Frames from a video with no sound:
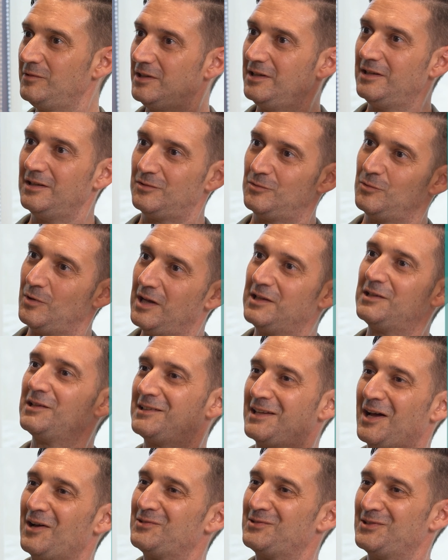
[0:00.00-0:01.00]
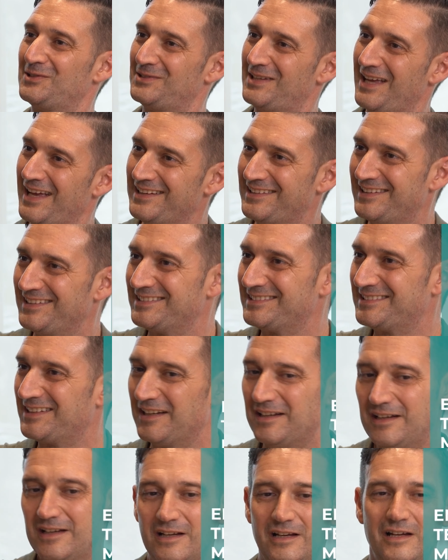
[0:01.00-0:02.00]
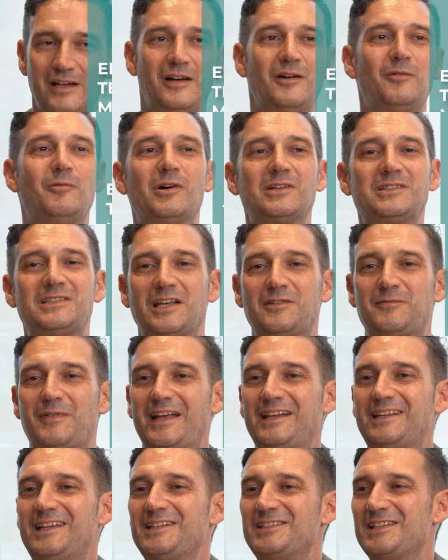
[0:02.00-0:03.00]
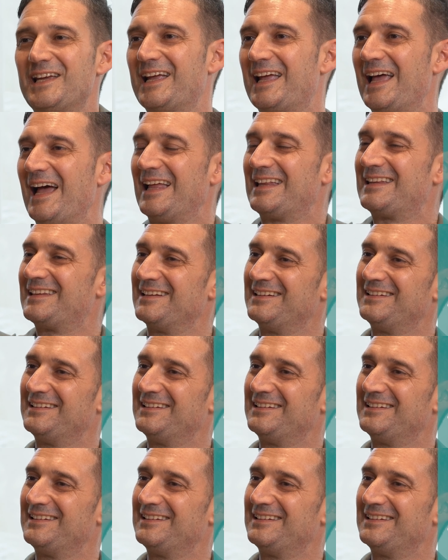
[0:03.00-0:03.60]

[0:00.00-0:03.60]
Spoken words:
the 200,000 dentist. What's the advantage I get?